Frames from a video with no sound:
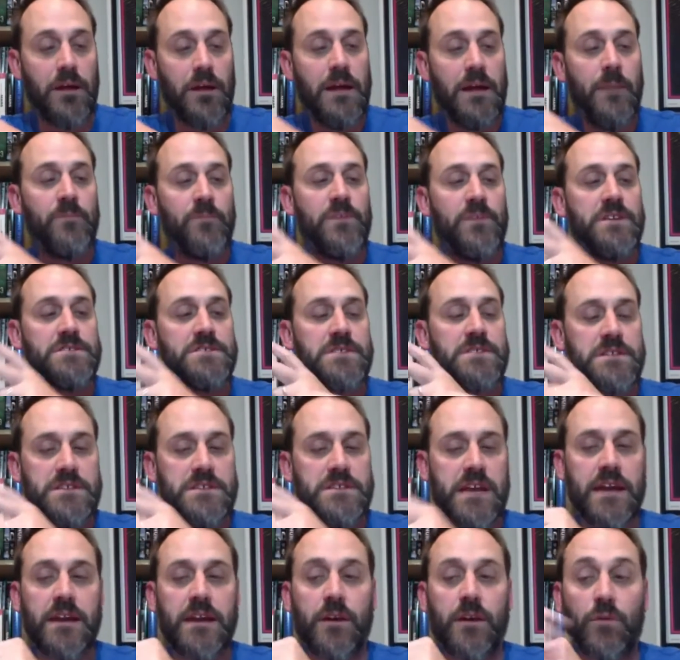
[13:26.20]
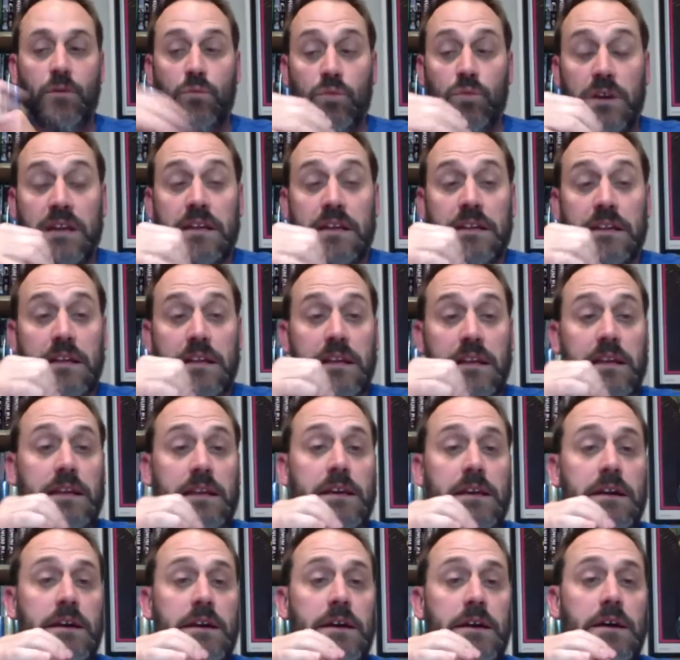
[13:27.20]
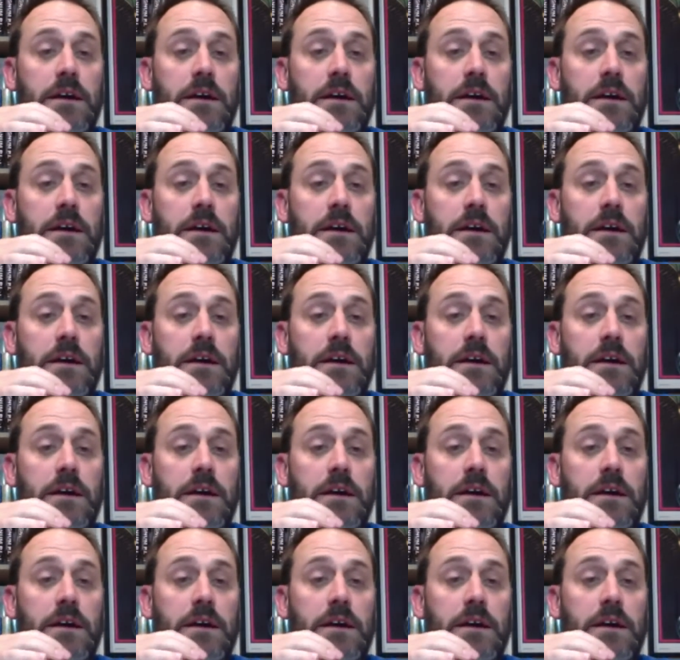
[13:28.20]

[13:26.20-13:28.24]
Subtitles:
is to take a really